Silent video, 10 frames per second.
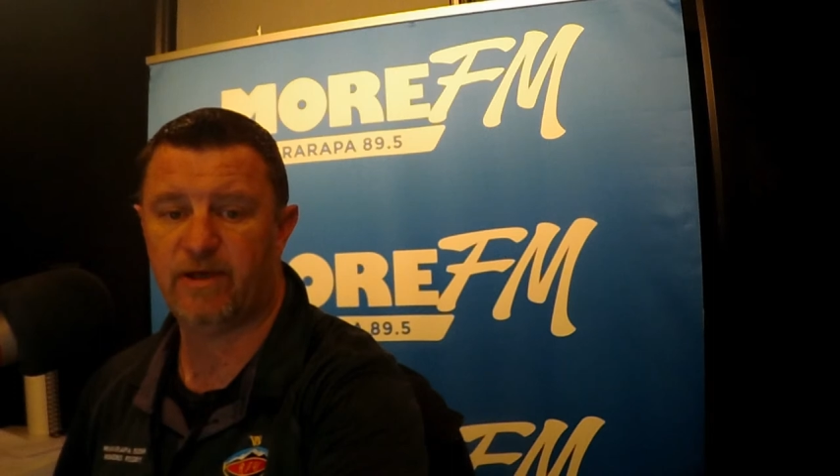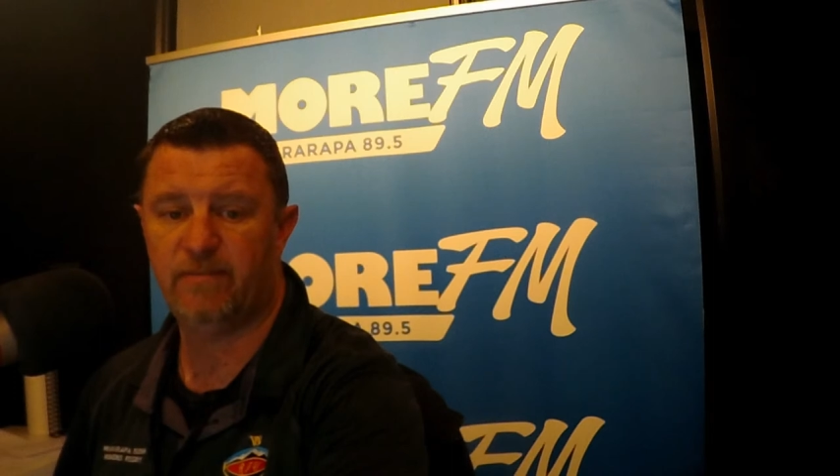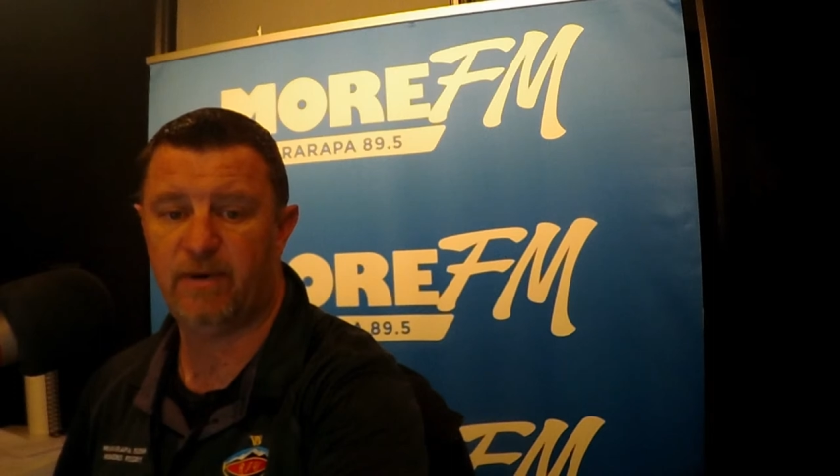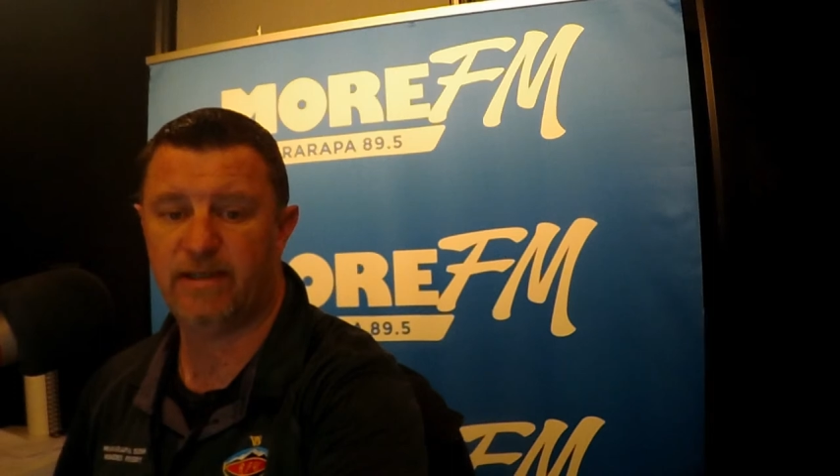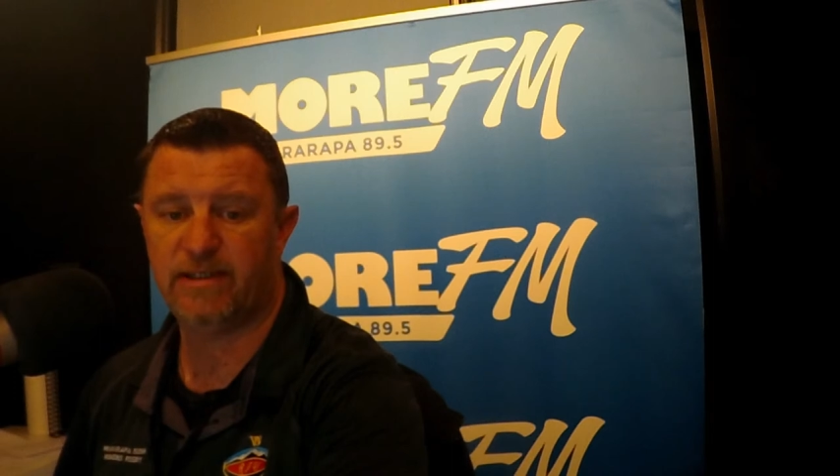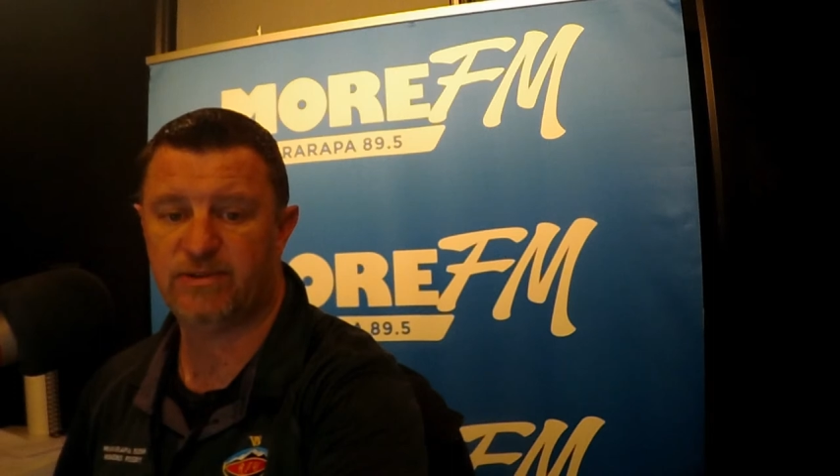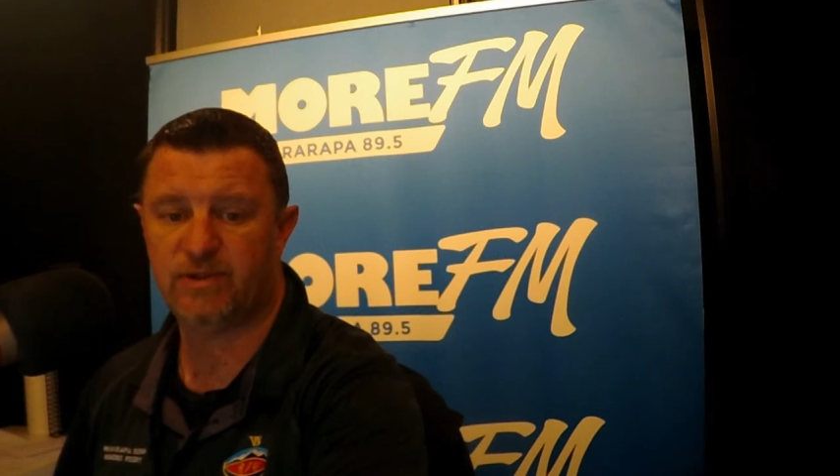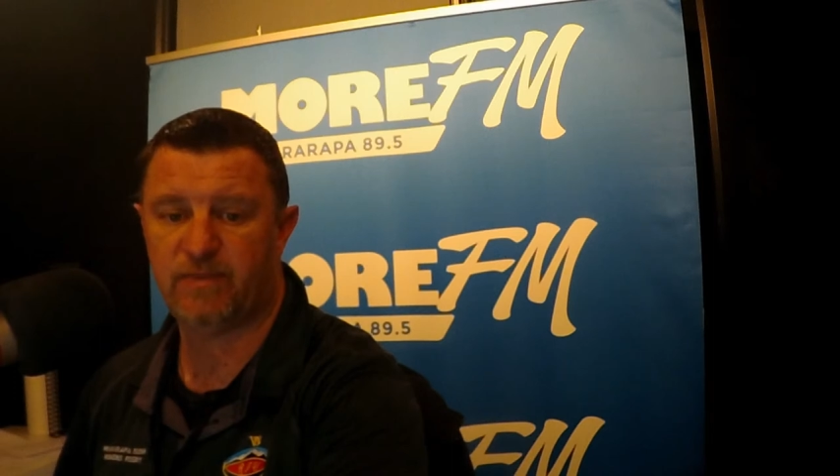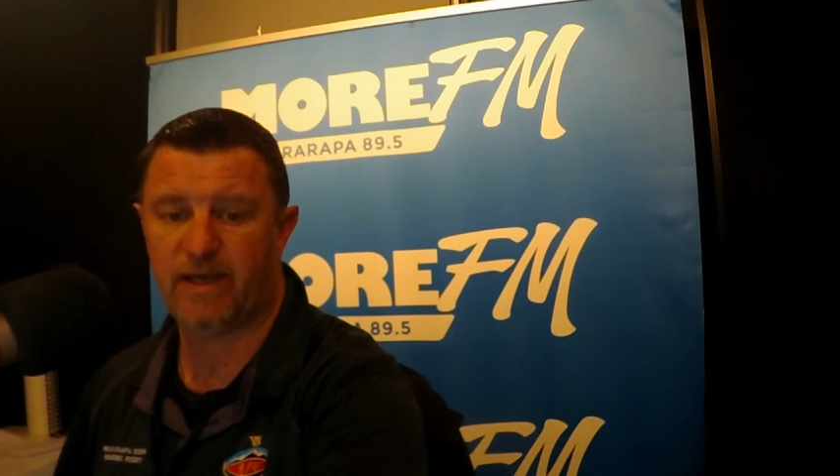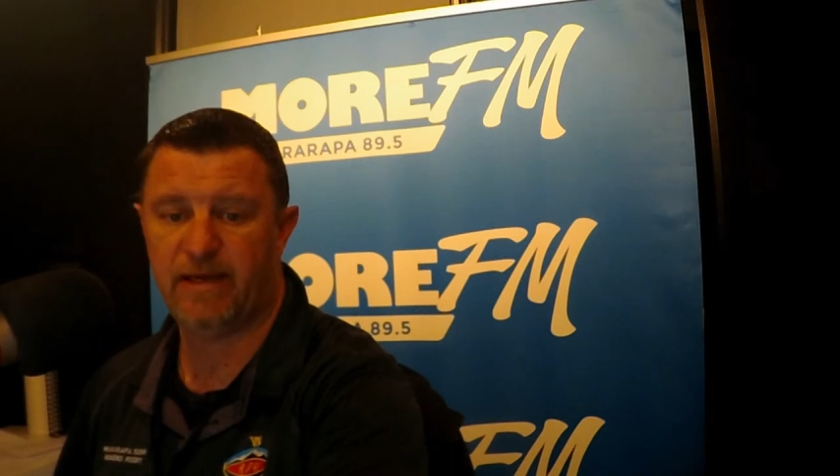Combined
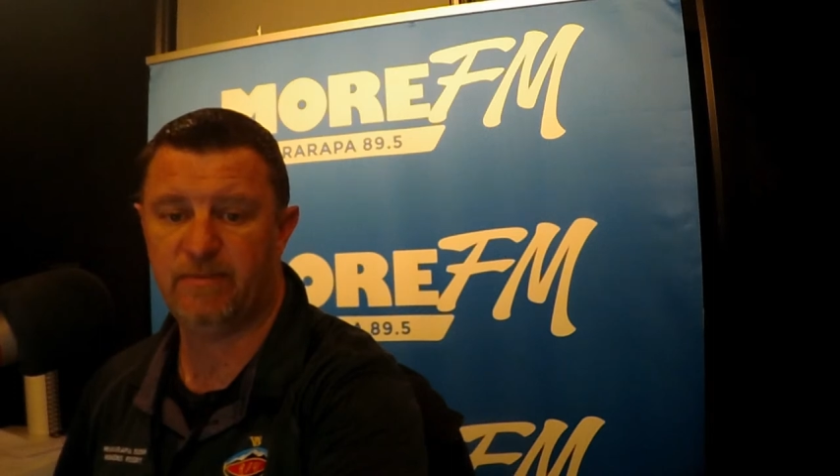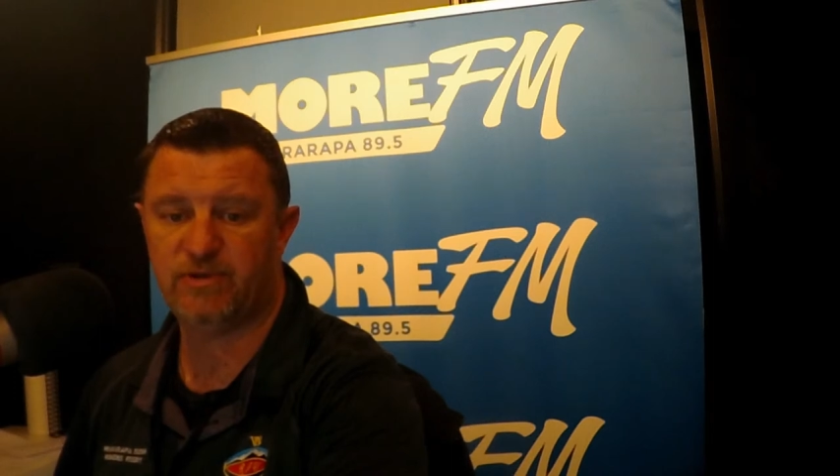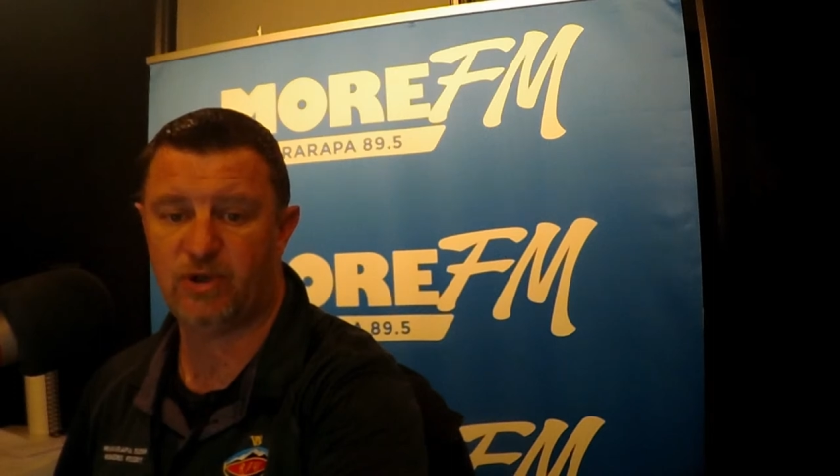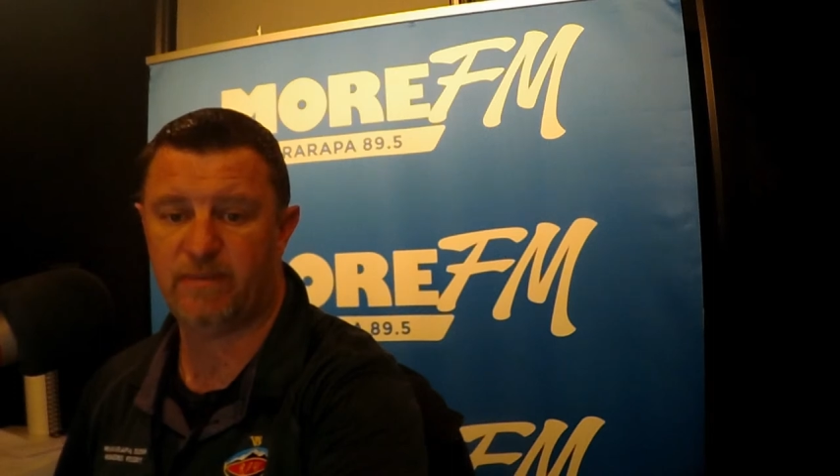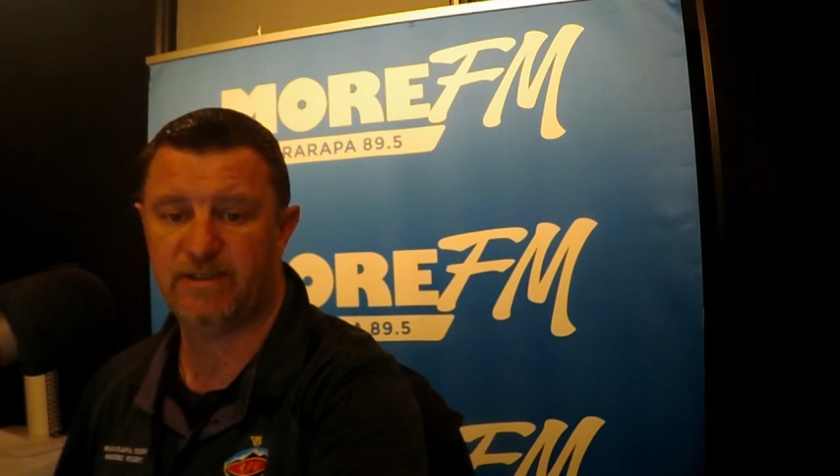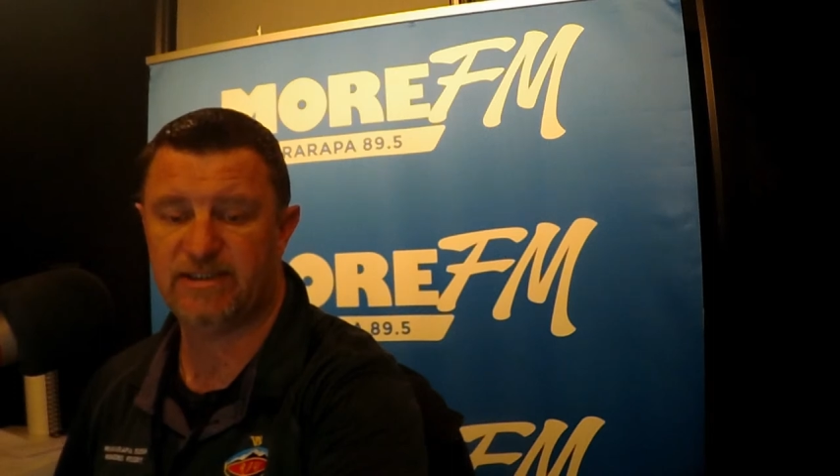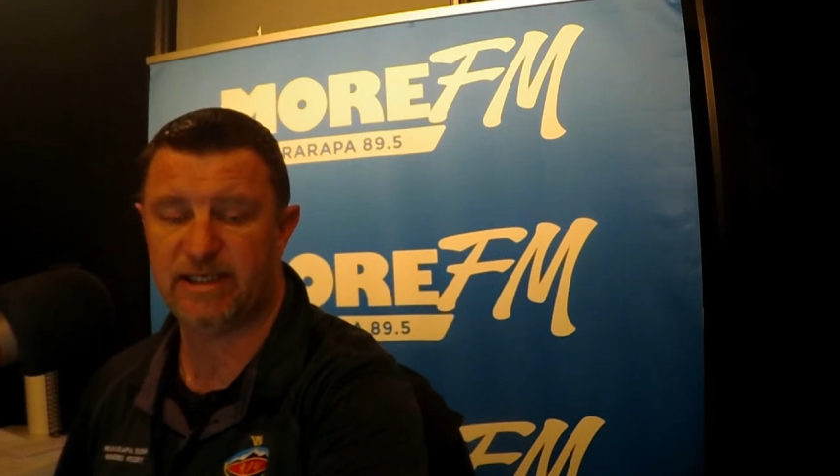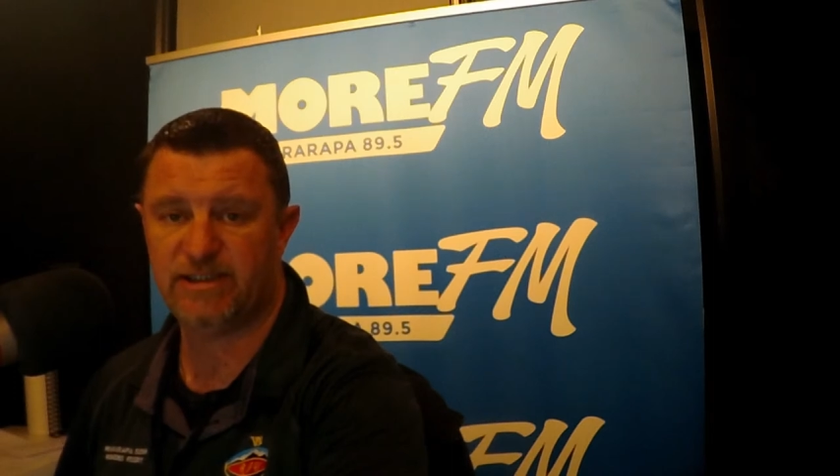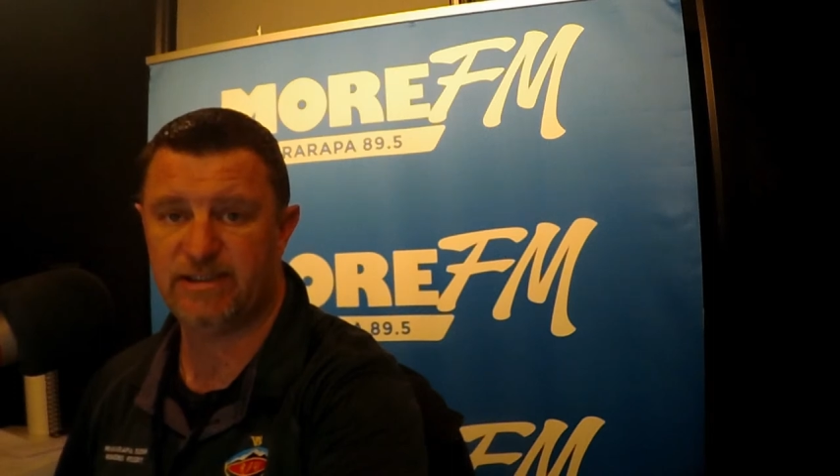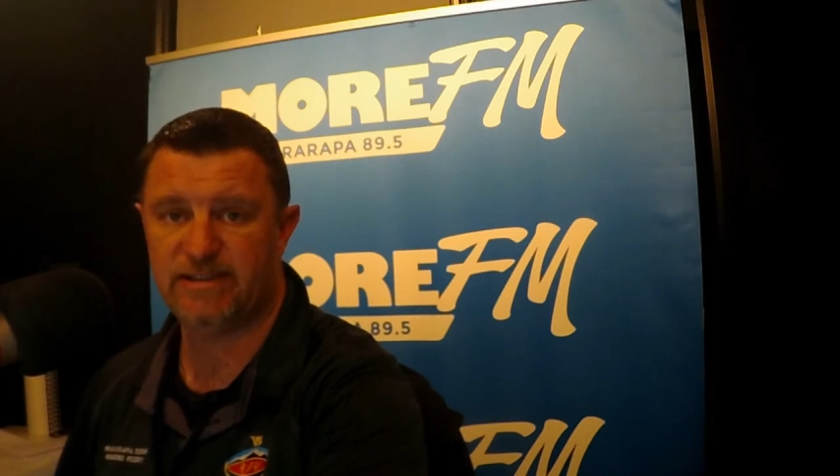District Plan with drop in
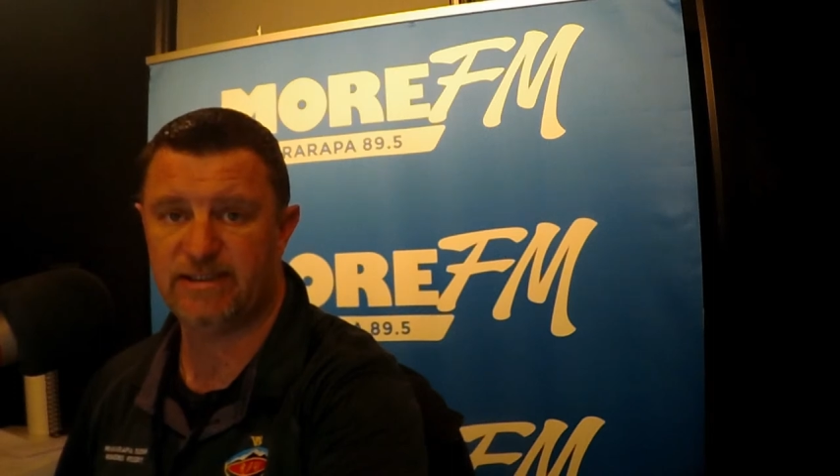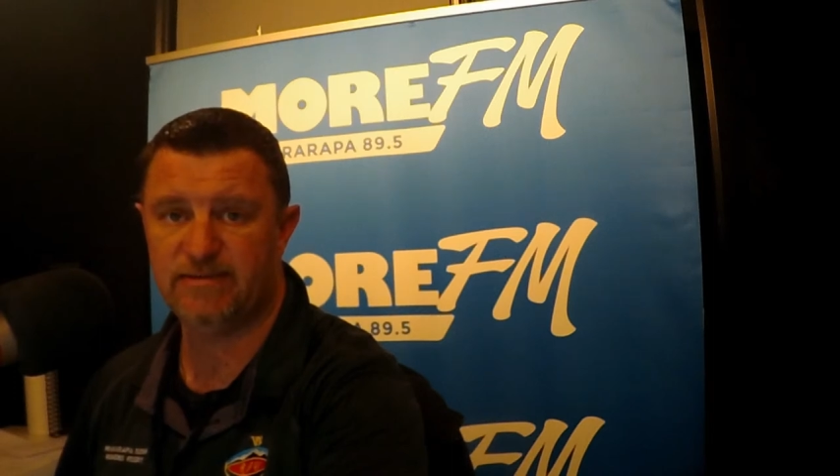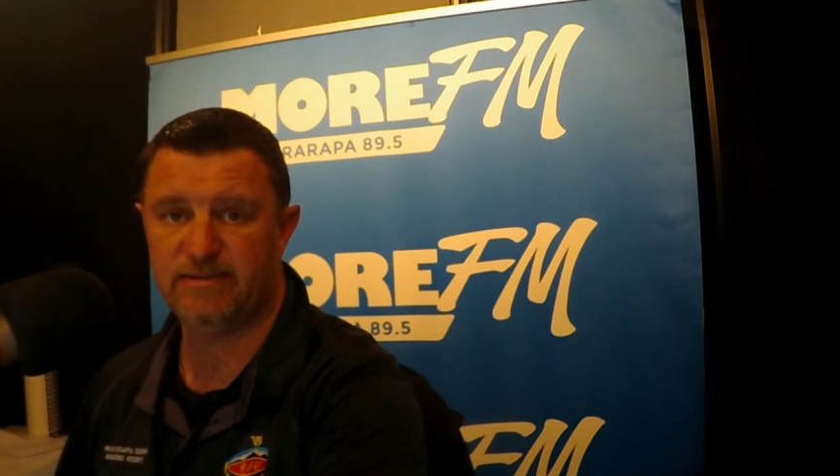sessions